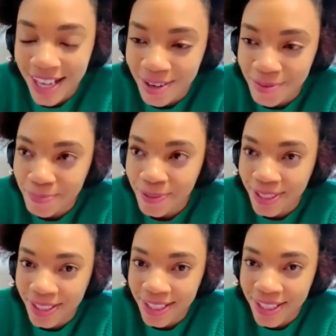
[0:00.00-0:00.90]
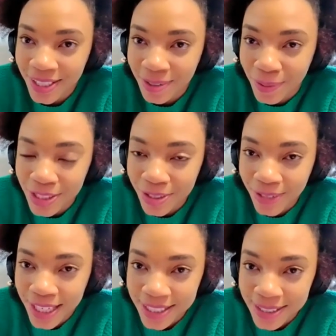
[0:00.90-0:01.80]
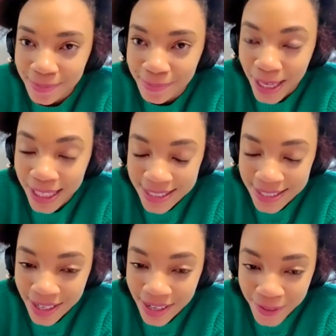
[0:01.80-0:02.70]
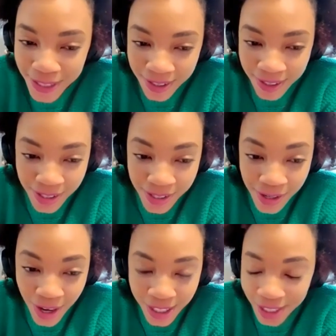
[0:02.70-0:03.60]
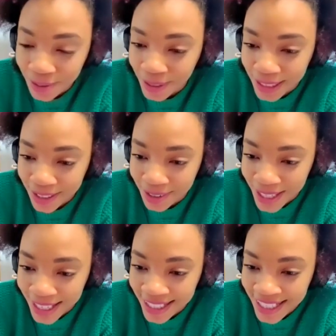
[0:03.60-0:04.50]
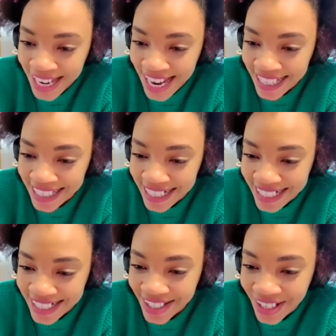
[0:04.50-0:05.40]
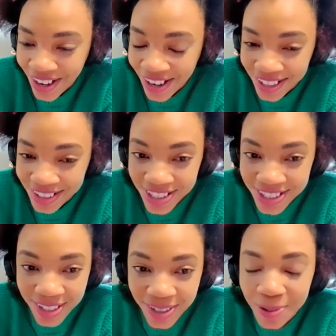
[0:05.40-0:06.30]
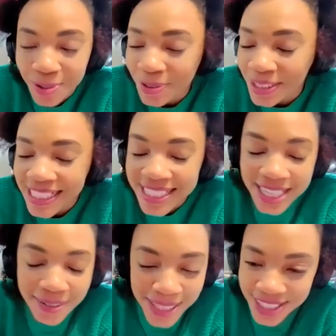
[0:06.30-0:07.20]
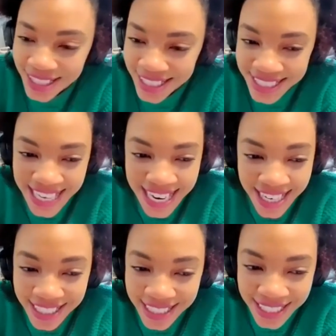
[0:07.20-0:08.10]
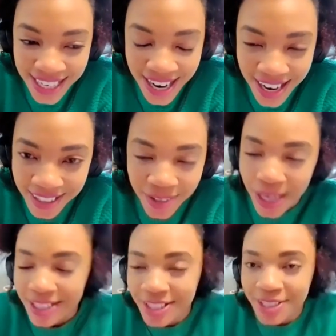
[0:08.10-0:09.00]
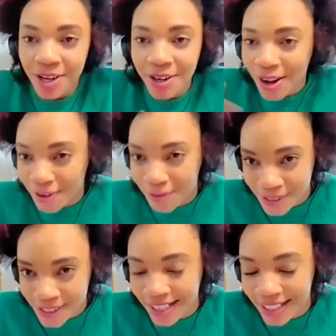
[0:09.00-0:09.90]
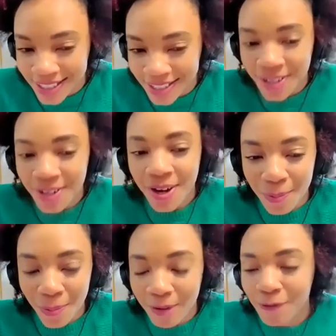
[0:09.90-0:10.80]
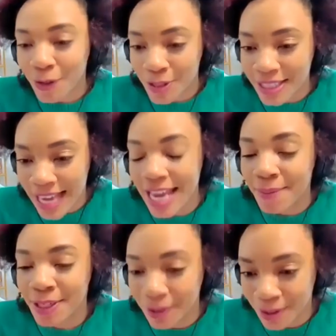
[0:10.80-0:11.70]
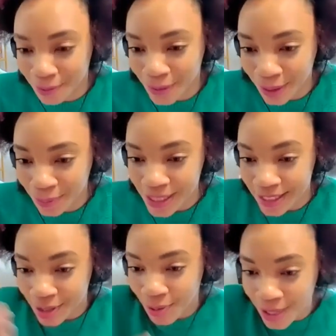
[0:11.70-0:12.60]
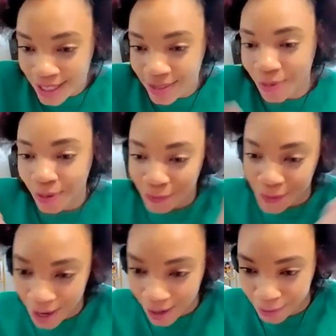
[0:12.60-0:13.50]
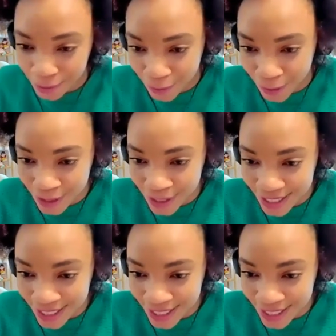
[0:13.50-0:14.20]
I remember once you liked my stuff, I started stalking you on the internet. And then I saw just the coolest images. And okay, to start off, tell us what first came in your career? Was it toys or photography first?